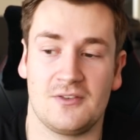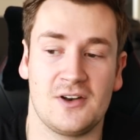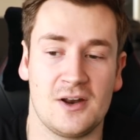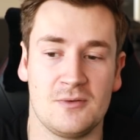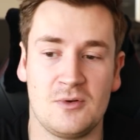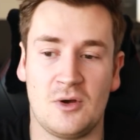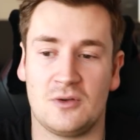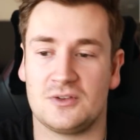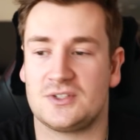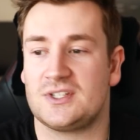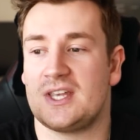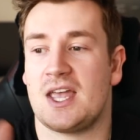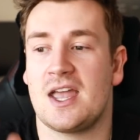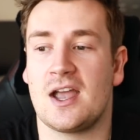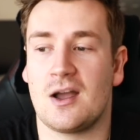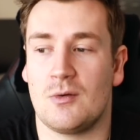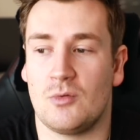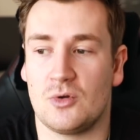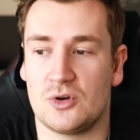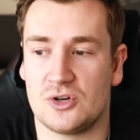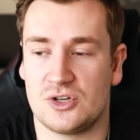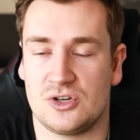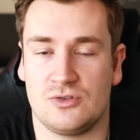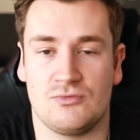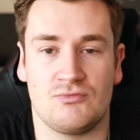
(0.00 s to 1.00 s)
And I'm not saying I
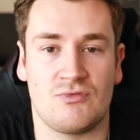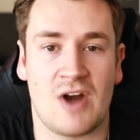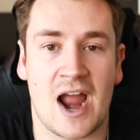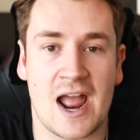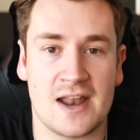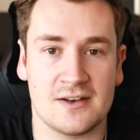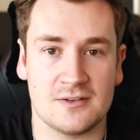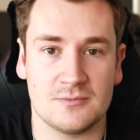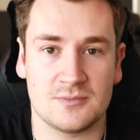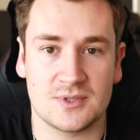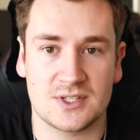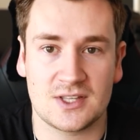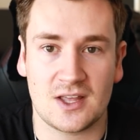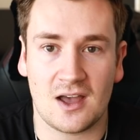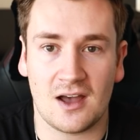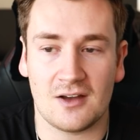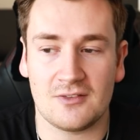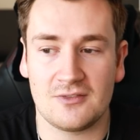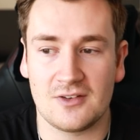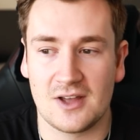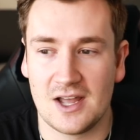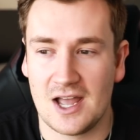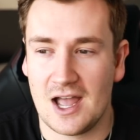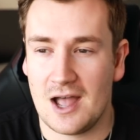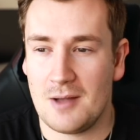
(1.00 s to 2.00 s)
want to do random
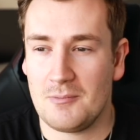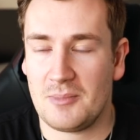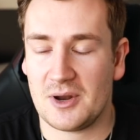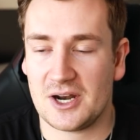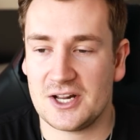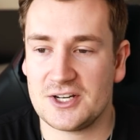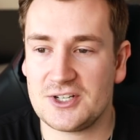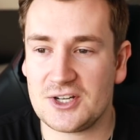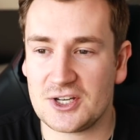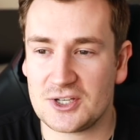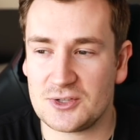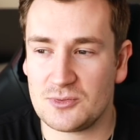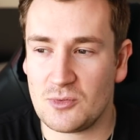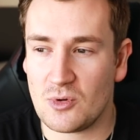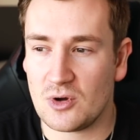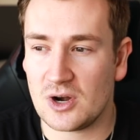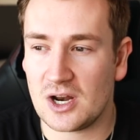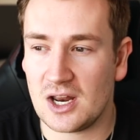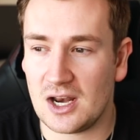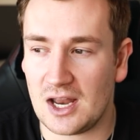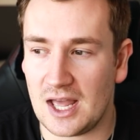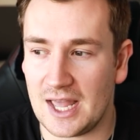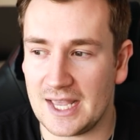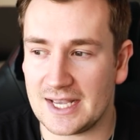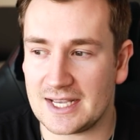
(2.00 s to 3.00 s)
stuff, but I just want
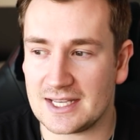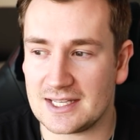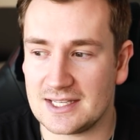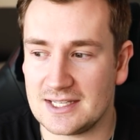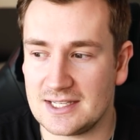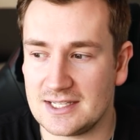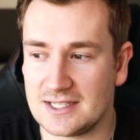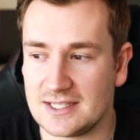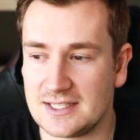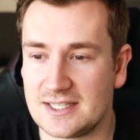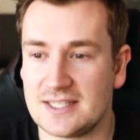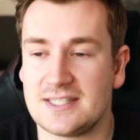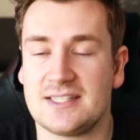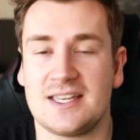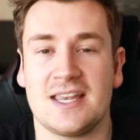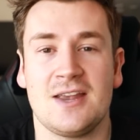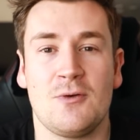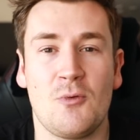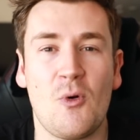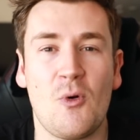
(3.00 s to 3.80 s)
to like see